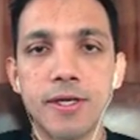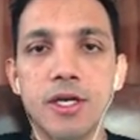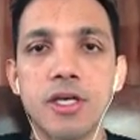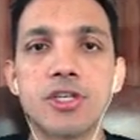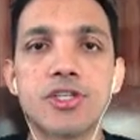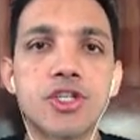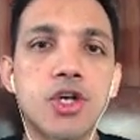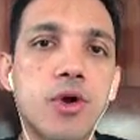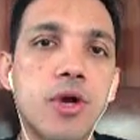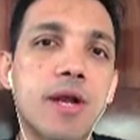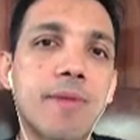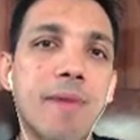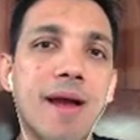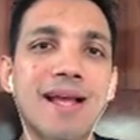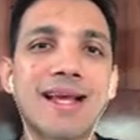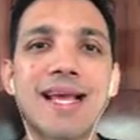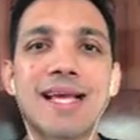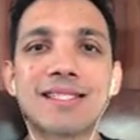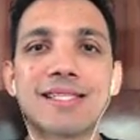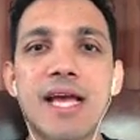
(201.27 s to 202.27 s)
So in my
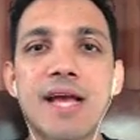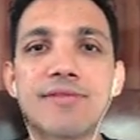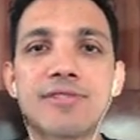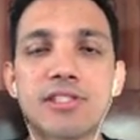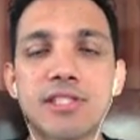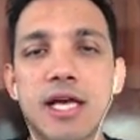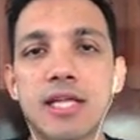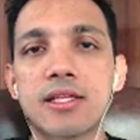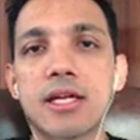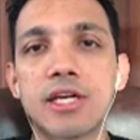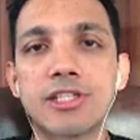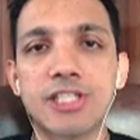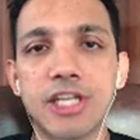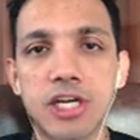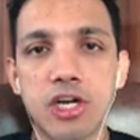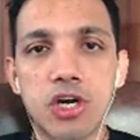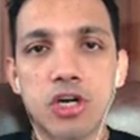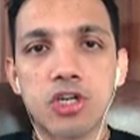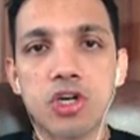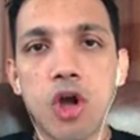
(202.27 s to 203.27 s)
case, I have
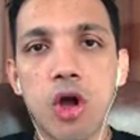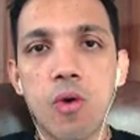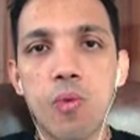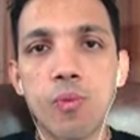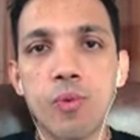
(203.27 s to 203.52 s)
siddharth.rajsekar.com,